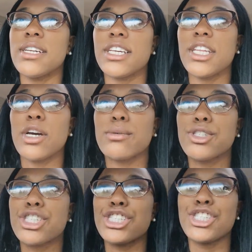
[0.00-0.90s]
You know,
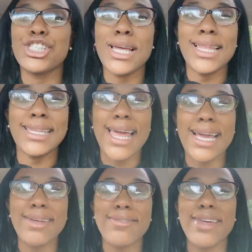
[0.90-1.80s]
just chilling like
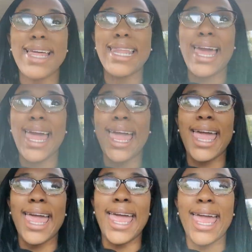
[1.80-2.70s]
a
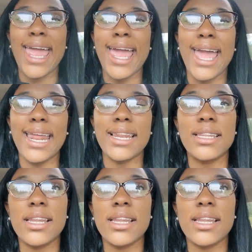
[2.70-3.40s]
villain.